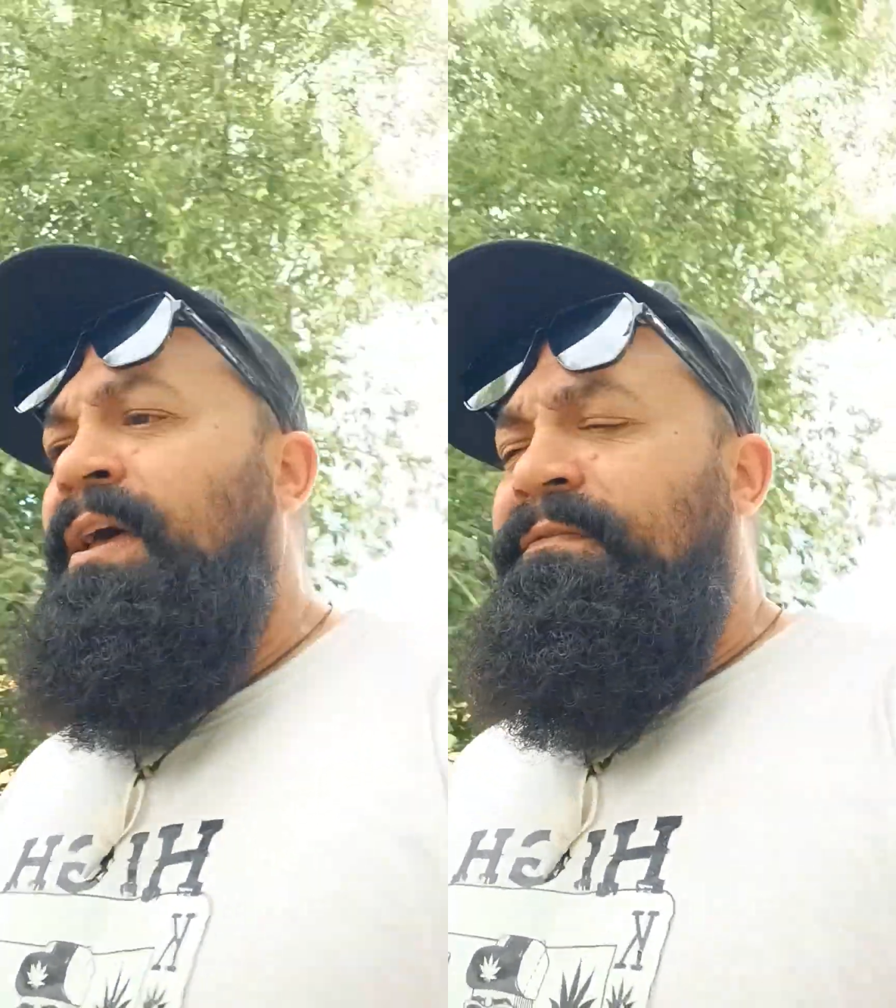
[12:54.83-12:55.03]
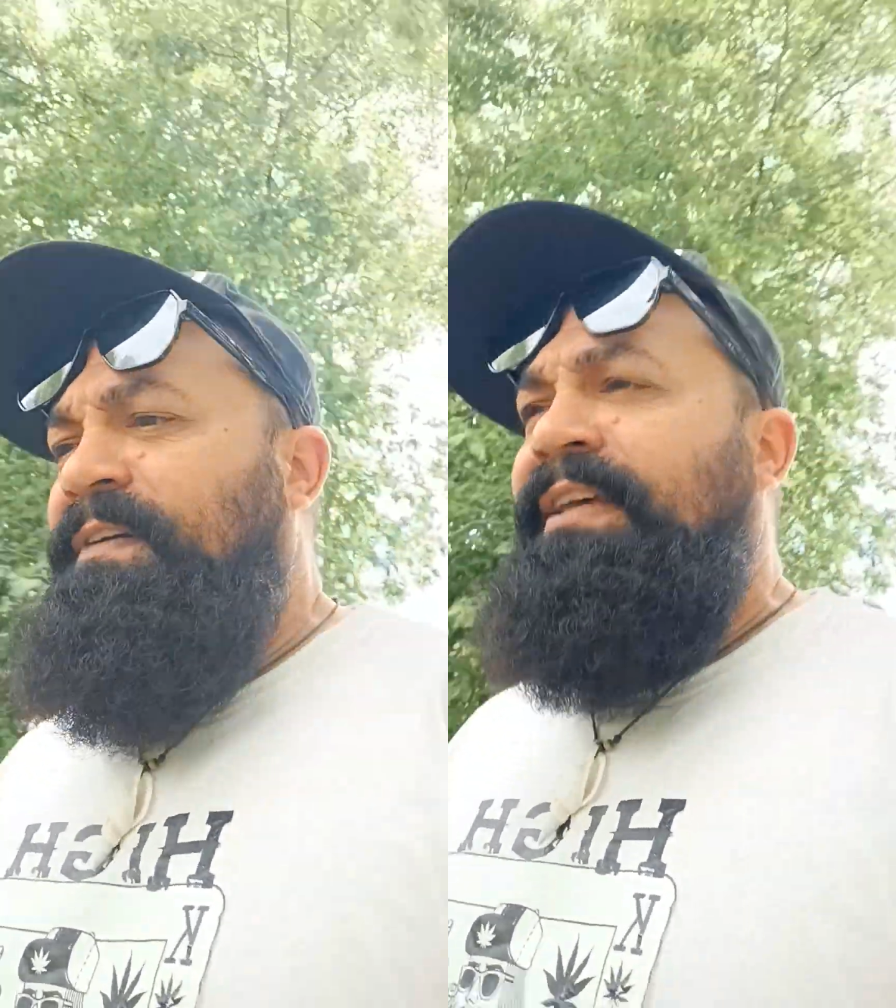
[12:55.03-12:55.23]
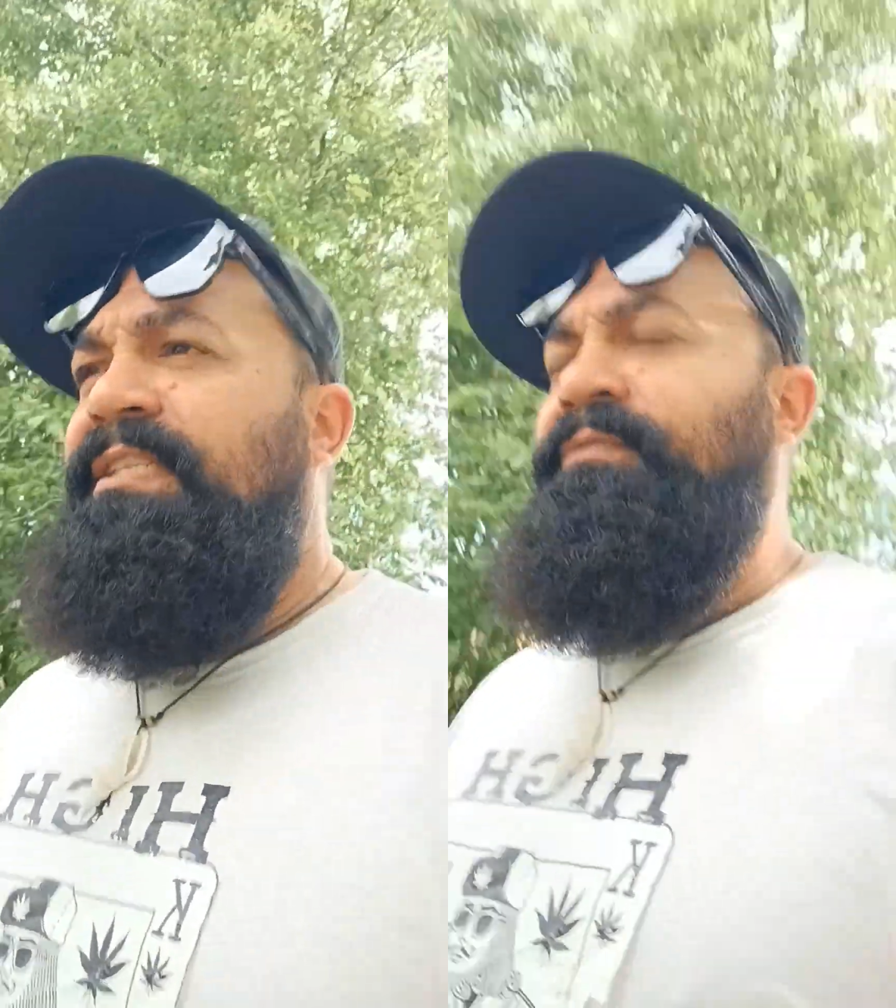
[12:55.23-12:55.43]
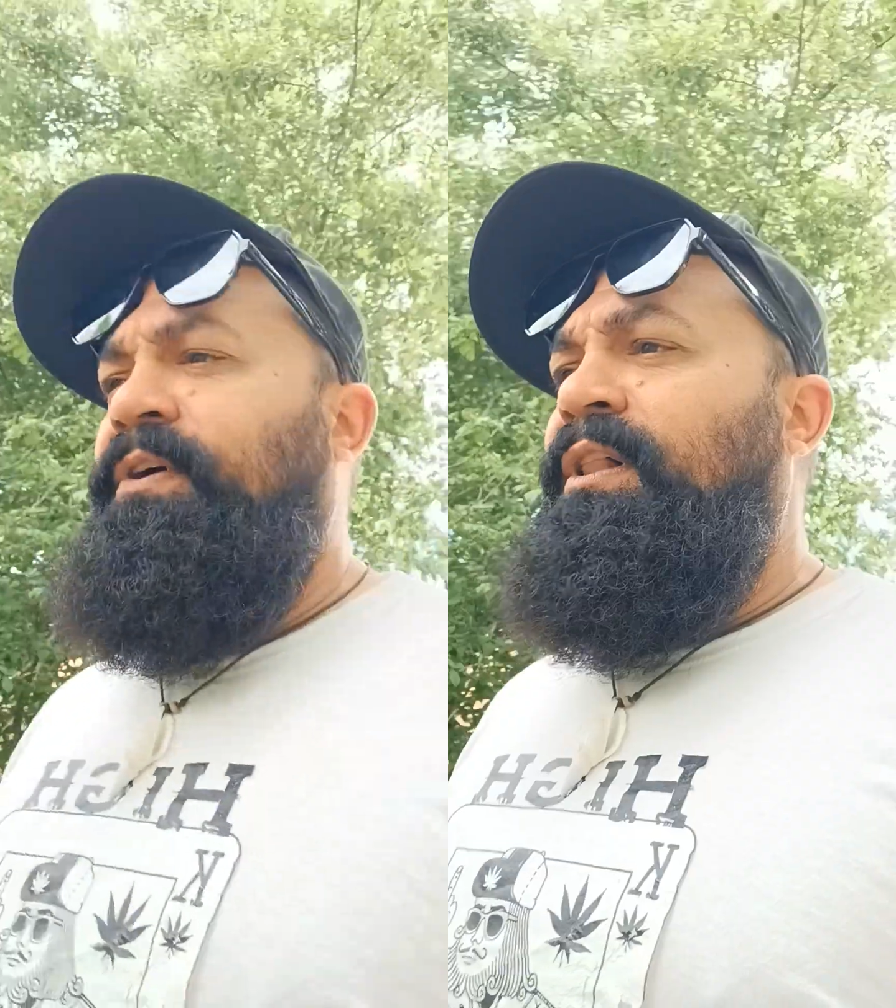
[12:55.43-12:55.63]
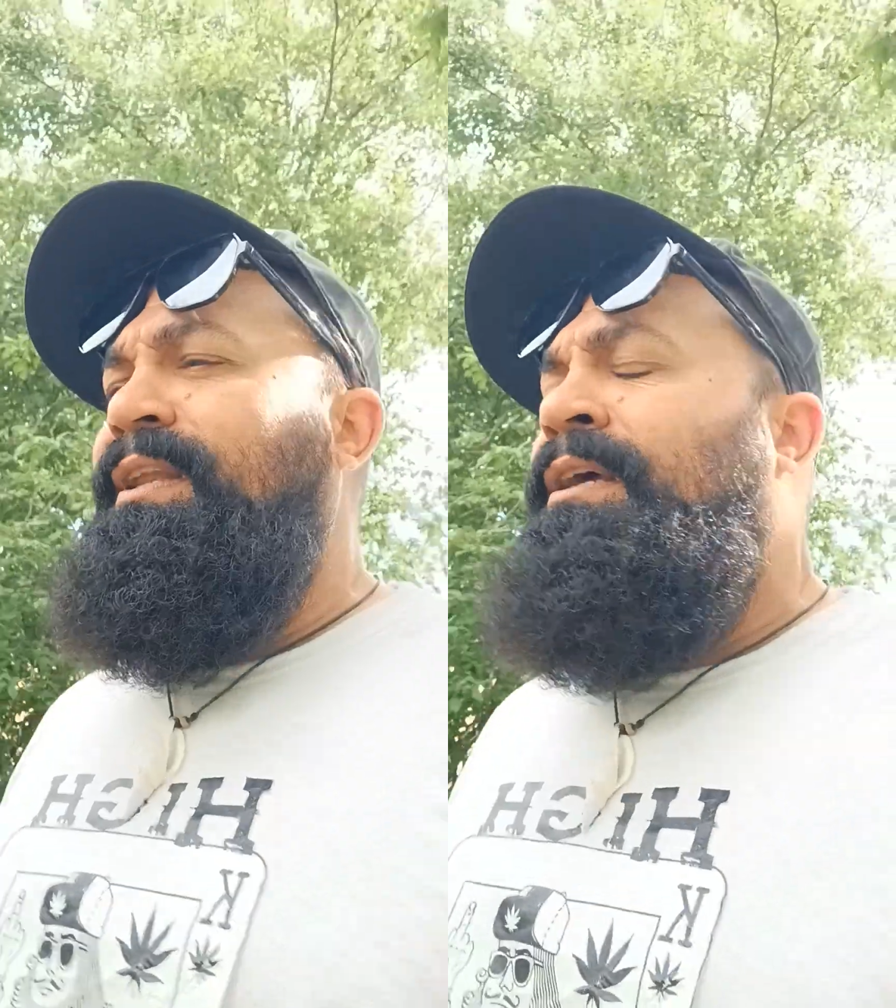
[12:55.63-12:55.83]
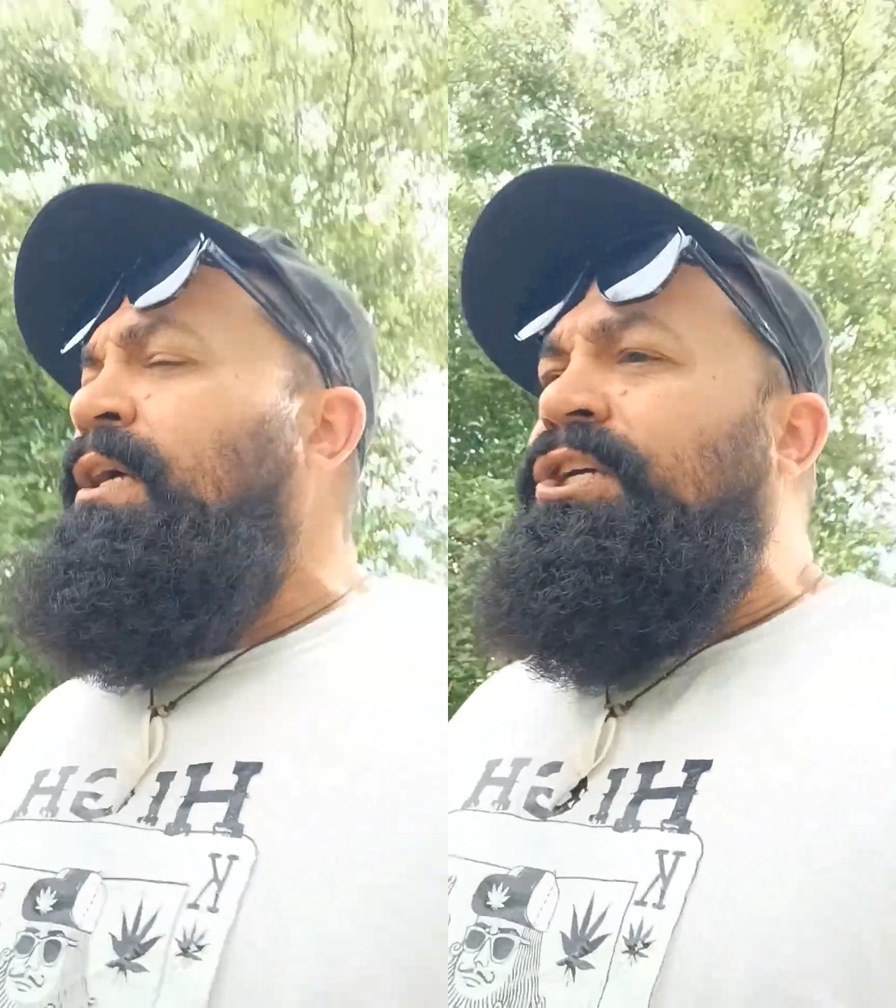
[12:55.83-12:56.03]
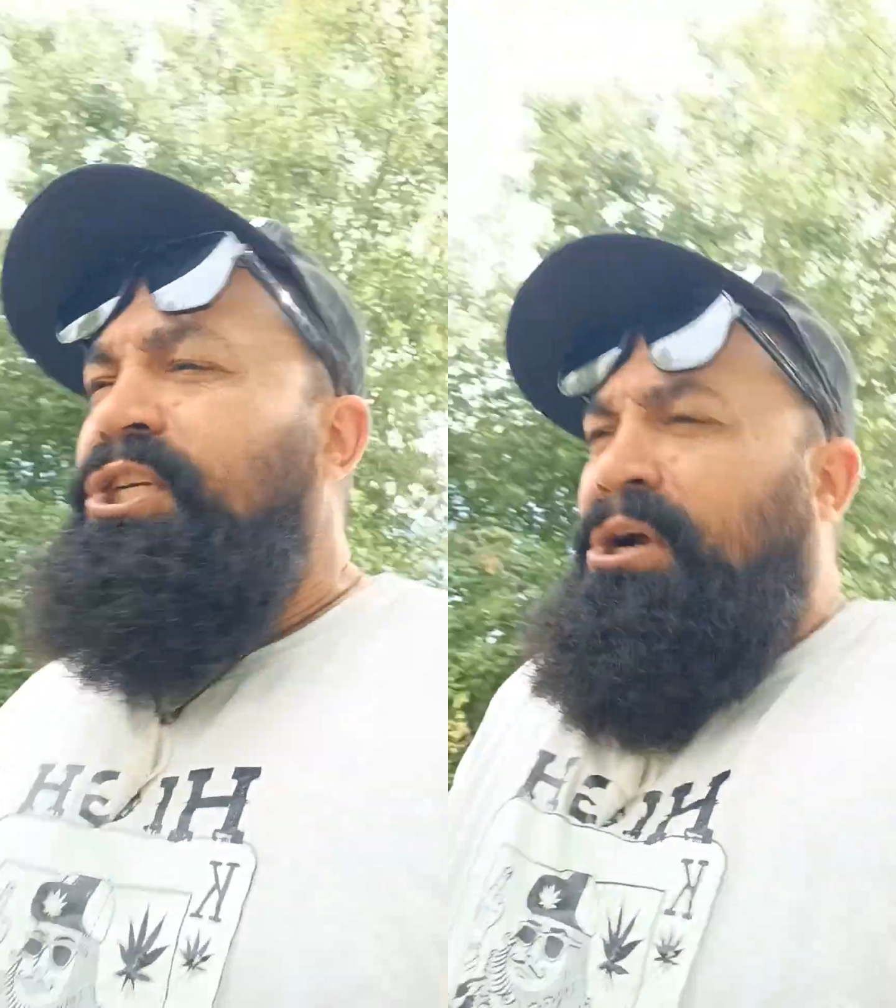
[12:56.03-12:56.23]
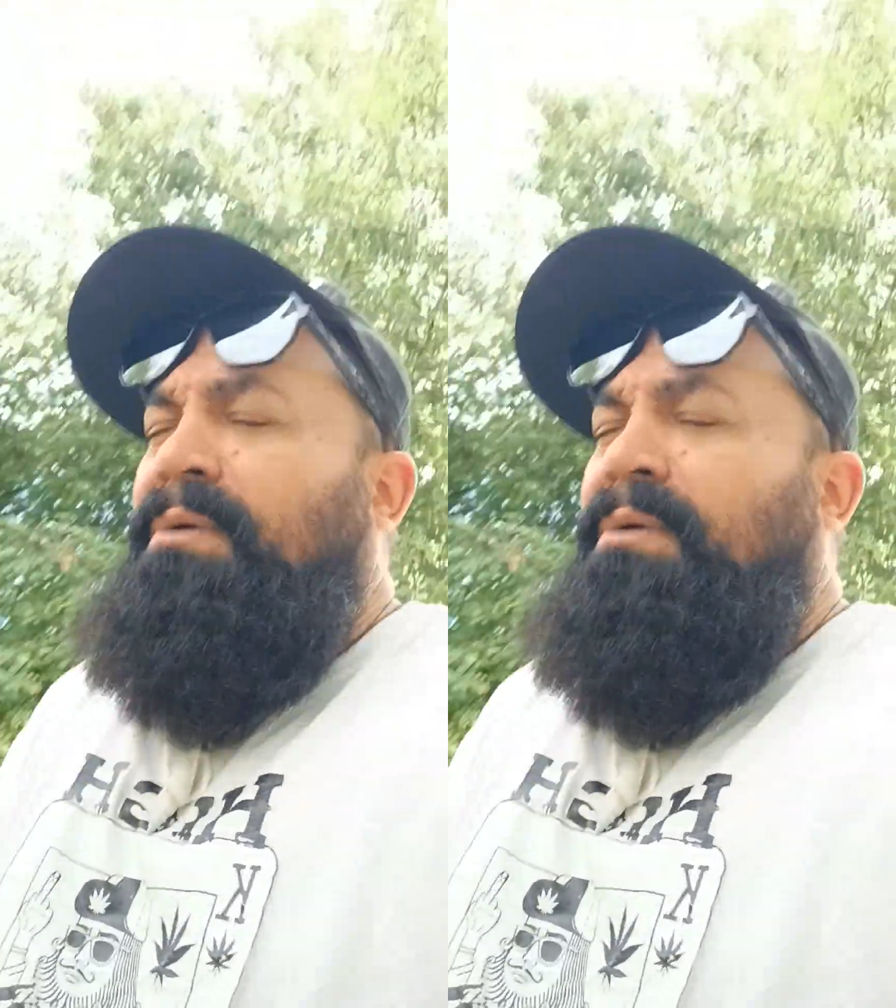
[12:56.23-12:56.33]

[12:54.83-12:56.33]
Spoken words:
festival, and sure,